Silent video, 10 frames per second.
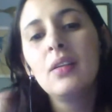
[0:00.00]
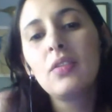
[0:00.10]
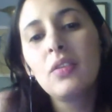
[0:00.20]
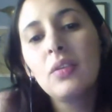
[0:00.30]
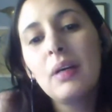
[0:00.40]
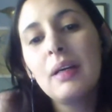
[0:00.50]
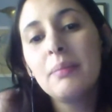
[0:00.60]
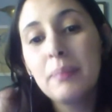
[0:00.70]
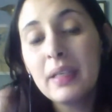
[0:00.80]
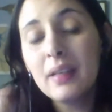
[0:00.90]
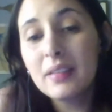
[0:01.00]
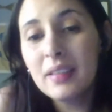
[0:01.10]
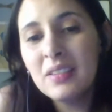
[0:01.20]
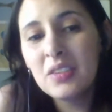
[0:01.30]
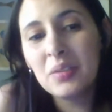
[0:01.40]
so and pay
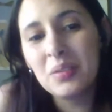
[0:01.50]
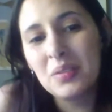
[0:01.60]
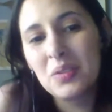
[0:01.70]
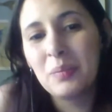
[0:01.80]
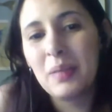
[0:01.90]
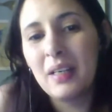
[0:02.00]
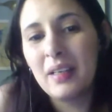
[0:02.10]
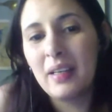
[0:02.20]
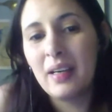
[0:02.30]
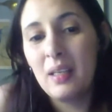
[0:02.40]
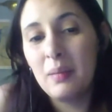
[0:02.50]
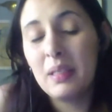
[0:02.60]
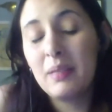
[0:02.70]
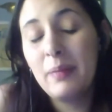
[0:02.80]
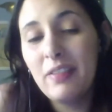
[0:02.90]
attention to my
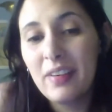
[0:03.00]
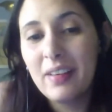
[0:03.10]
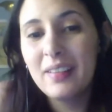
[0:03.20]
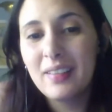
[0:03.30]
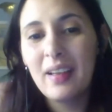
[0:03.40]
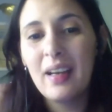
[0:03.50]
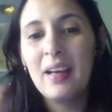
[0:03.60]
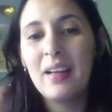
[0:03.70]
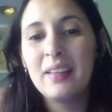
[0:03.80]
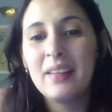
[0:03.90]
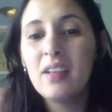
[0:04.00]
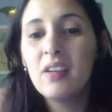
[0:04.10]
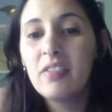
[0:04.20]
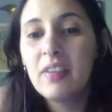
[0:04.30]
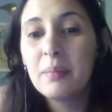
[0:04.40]
academic preference and they
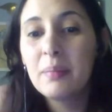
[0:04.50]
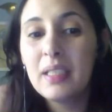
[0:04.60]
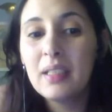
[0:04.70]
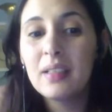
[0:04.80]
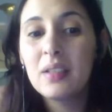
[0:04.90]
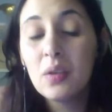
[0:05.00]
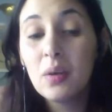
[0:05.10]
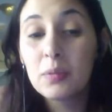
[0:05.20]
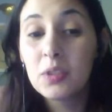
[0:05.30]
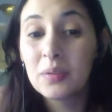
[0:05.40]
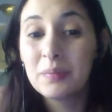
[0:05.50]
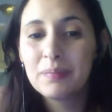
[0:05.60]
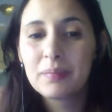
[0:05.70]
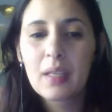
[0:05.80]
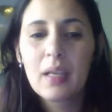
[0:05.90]
offered me a new option.
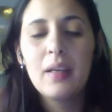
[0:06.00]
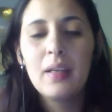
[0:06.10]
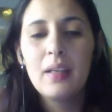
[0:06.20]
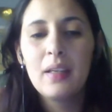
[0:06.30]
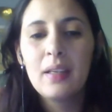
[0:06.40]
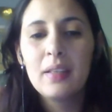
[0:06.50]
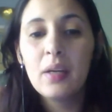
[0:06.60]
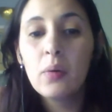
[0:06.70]
They